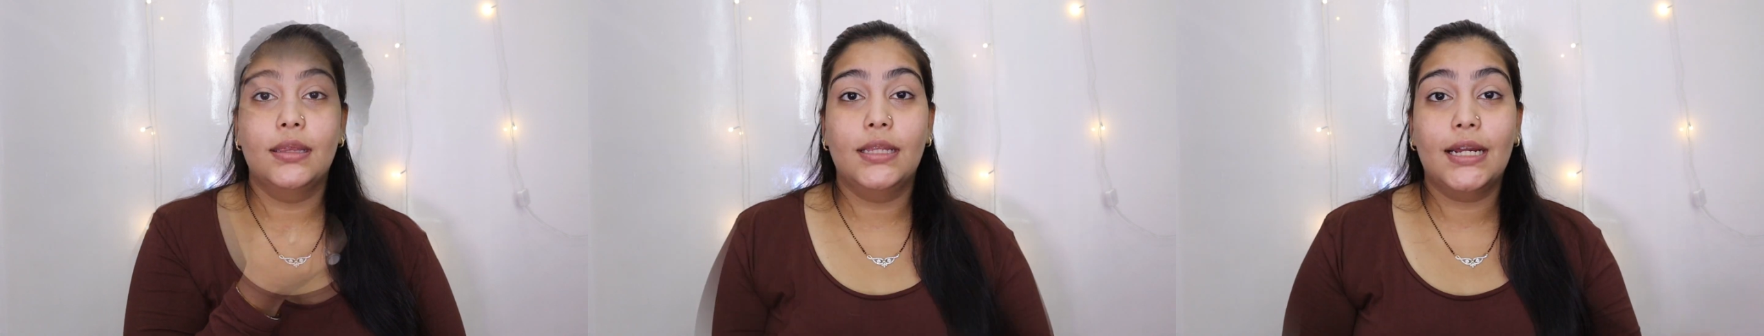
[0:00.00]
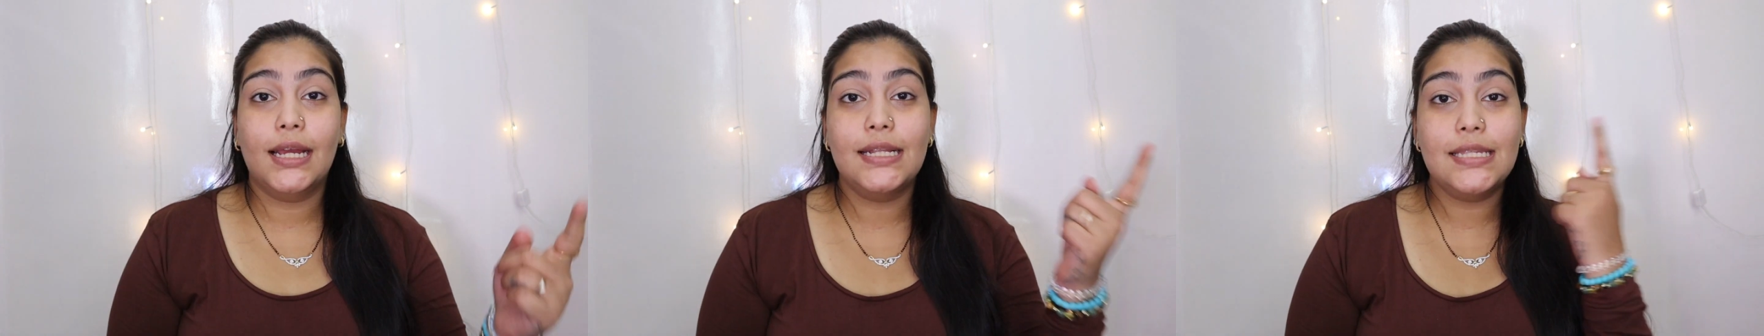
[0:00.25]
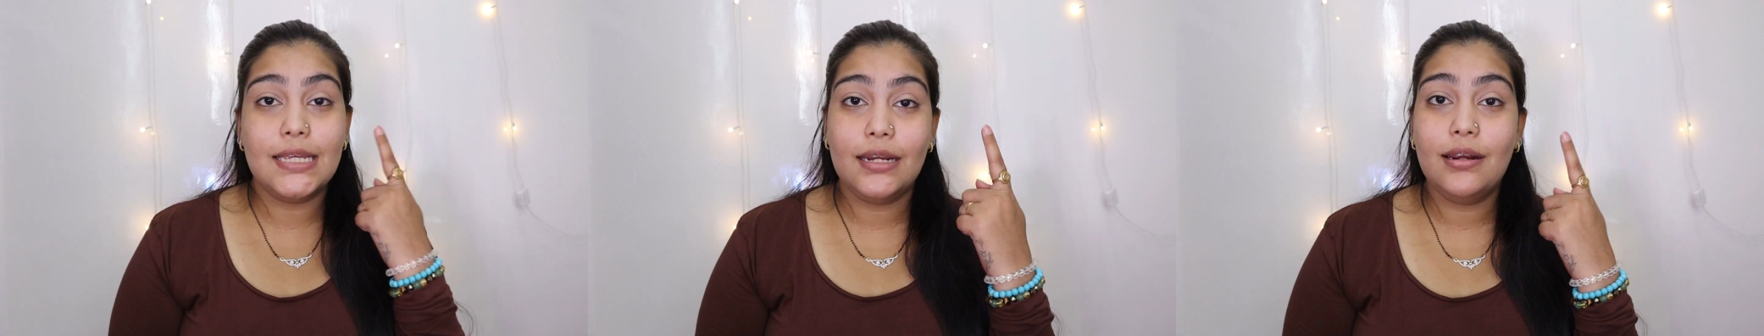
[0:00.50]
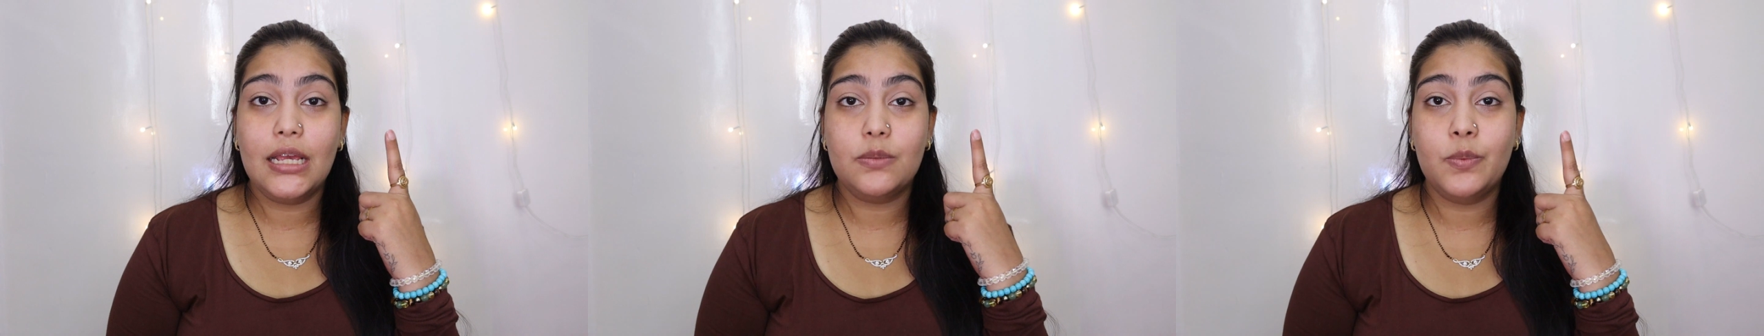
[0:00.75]
The
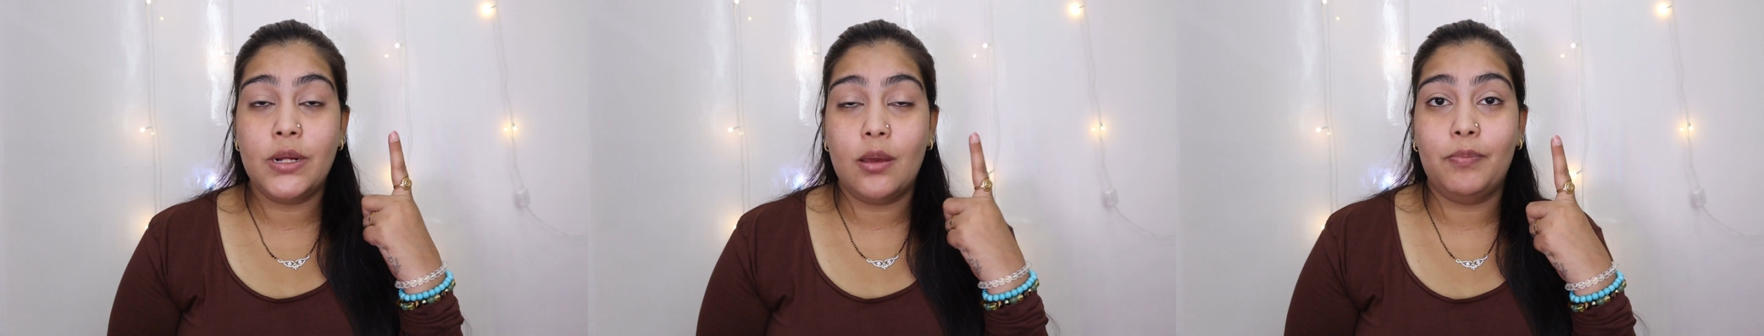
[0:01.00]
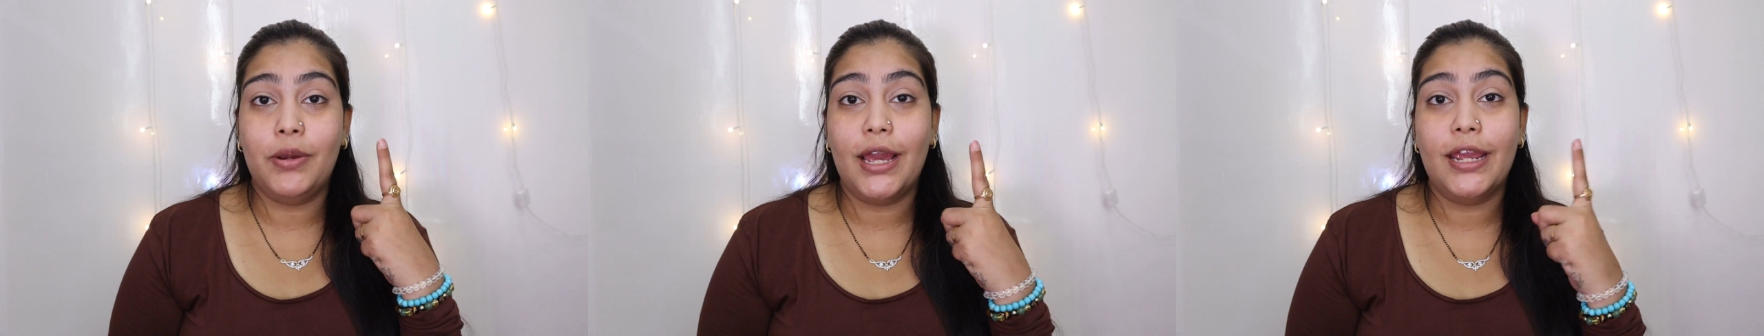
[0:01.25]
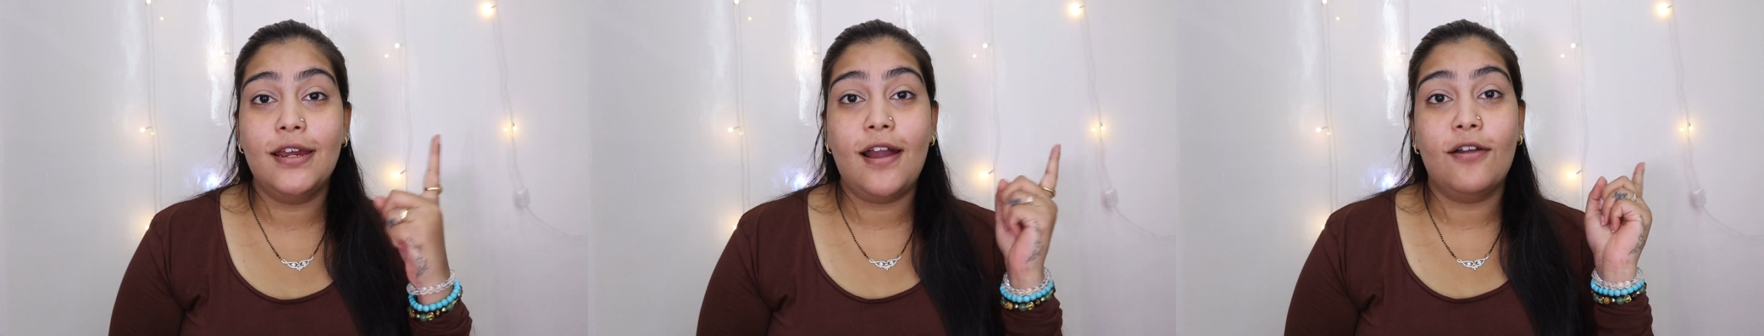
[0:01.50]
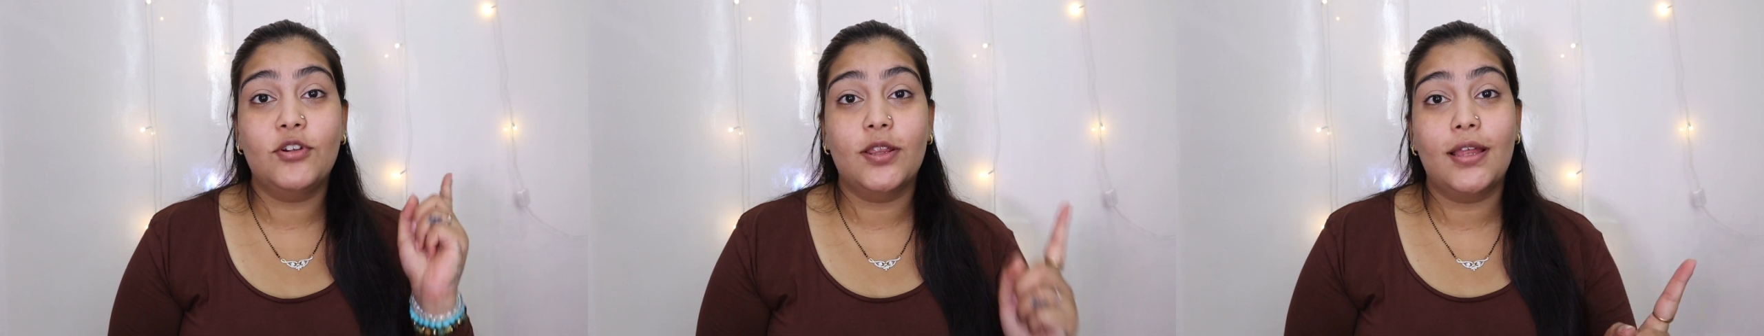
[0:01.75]
concealer has been applied.
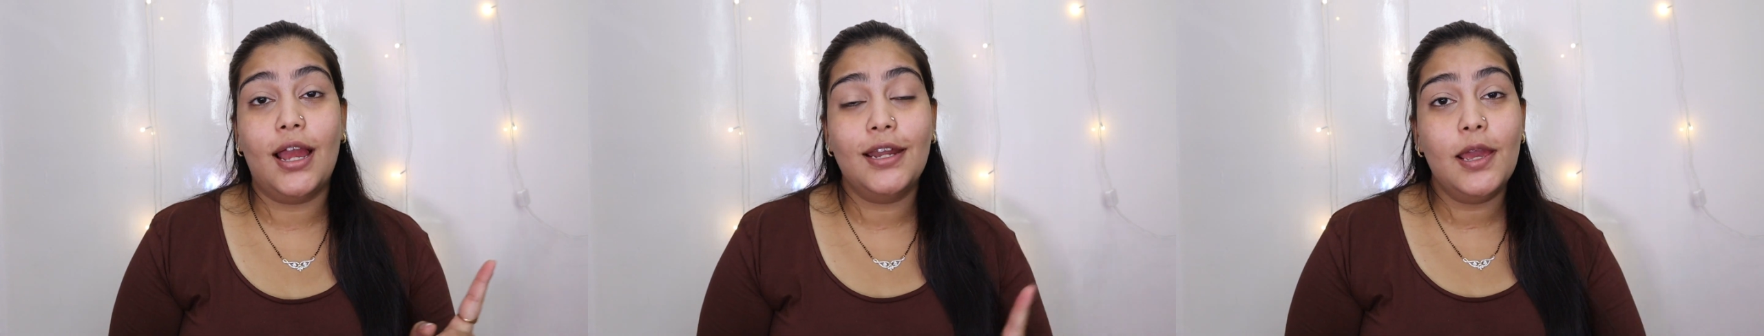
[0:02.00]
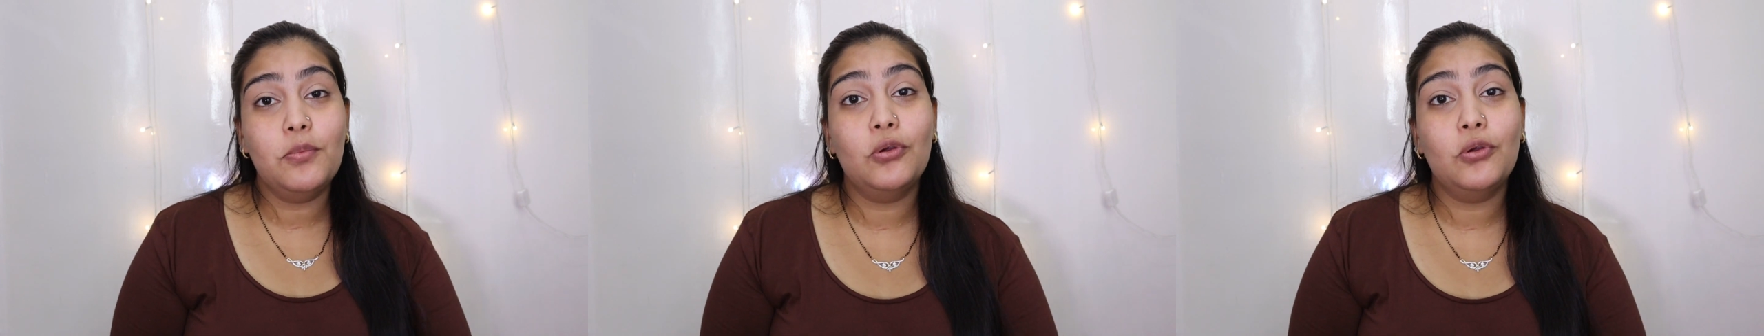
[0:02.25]
After that,